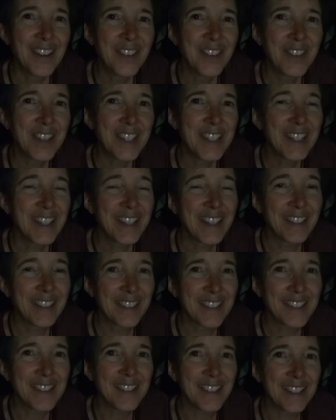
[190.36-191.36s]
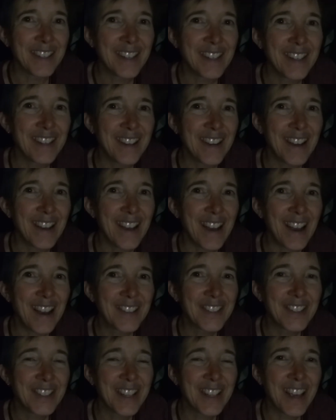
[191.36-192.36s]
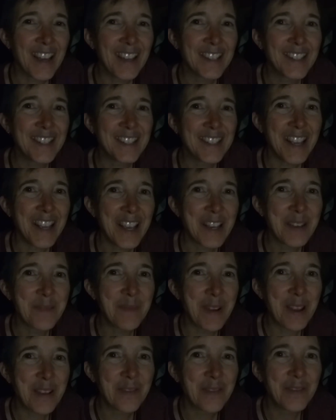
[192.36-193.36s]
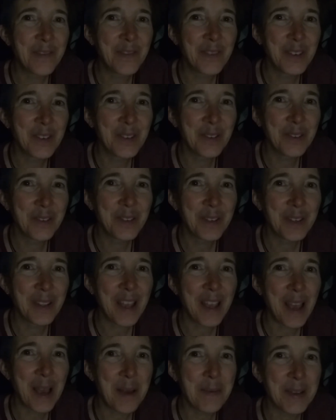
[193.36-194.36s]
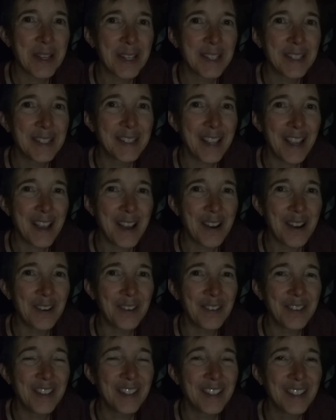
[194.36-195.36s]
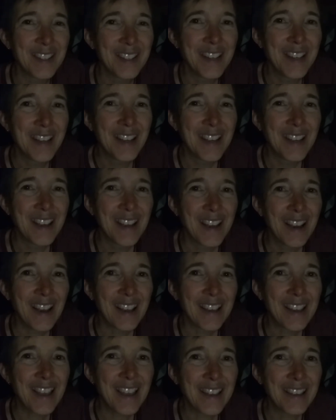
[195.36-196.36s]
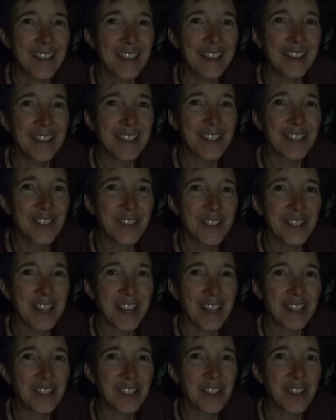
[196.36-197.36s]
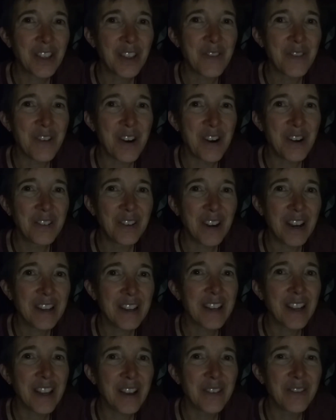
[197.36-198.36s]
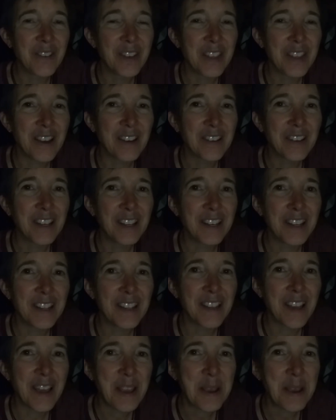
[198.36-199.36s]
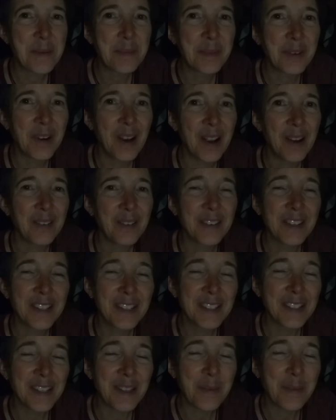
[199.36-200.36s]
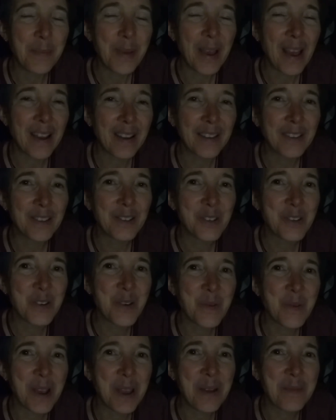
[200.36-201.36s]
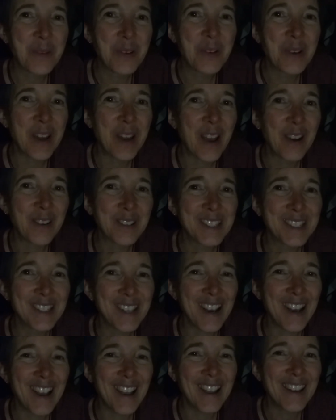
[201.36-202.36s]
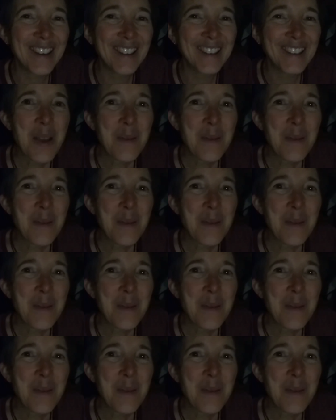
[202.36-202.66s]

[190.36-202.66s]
Ridiculously, I actually had to take my fruit hammock down. I can't get it to attach to the wall right now without getting the hammer out, and it's in the back. There's no way I'm going outside.